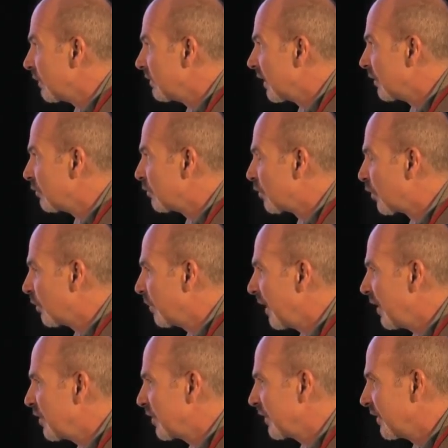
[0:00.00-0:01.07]
we've done 4
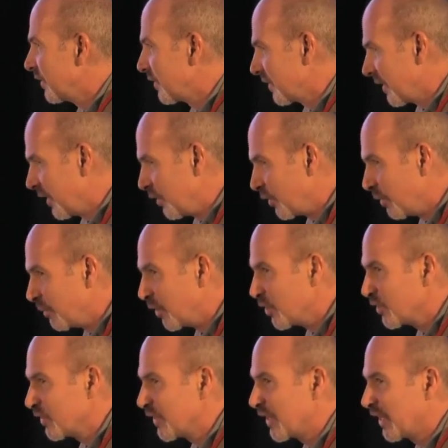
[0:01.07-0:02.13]
patients under
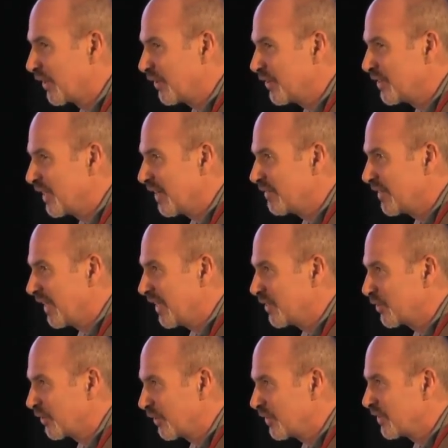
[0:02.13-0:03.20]
emergency clearance, the FDA
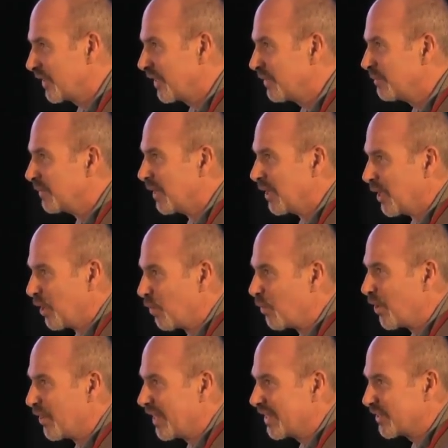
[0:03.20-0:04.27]
sort of said,
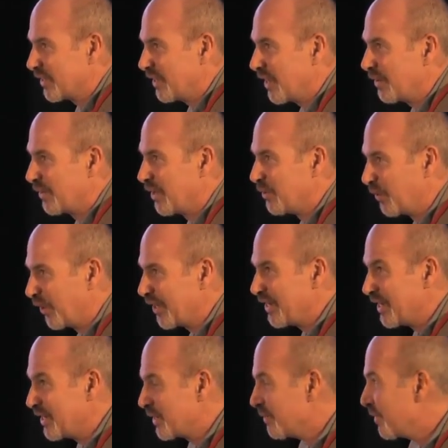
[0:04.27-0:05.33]
well, that's enough. You really
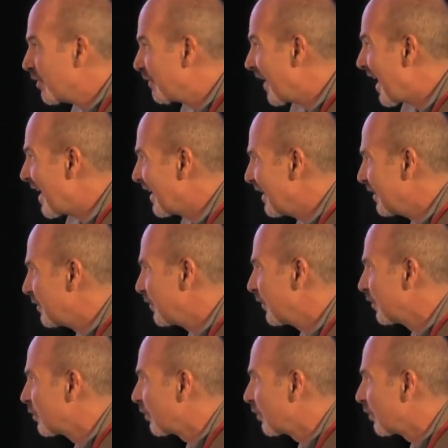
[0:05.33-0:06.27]
need to move on and do a